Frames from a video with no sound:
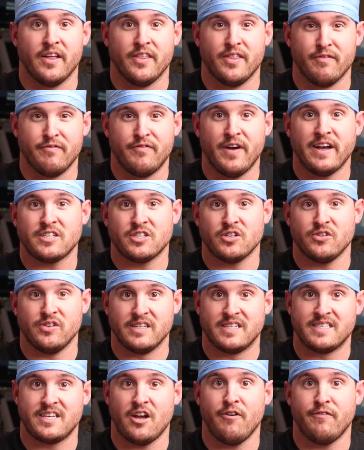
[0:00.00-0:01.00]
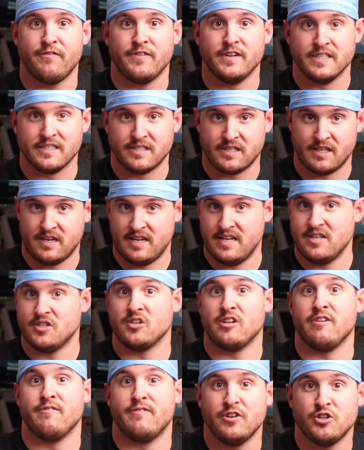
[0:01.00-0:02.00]
the vessel itself is
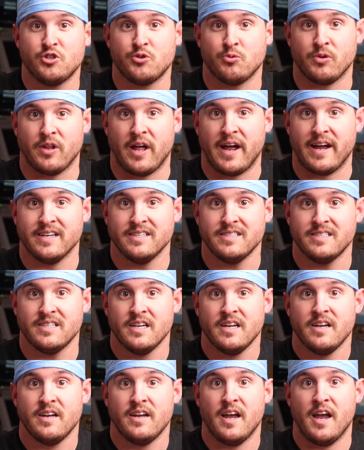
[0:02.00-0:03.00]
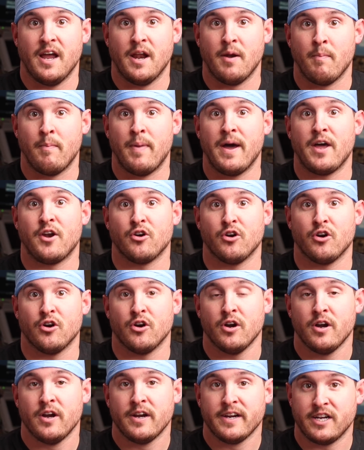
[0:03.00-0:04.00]
easily visualized and
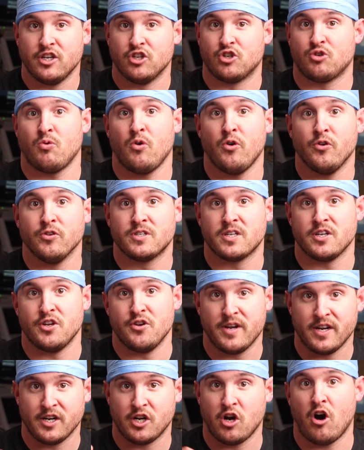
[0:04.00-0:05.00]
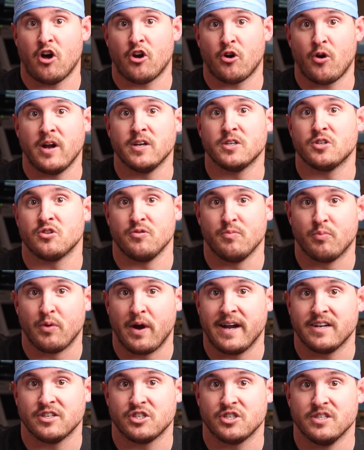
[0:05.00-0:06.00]
better controlled so that you can cauterize through
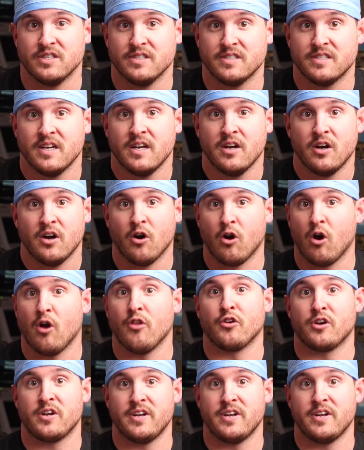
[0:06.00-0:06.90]
branches or other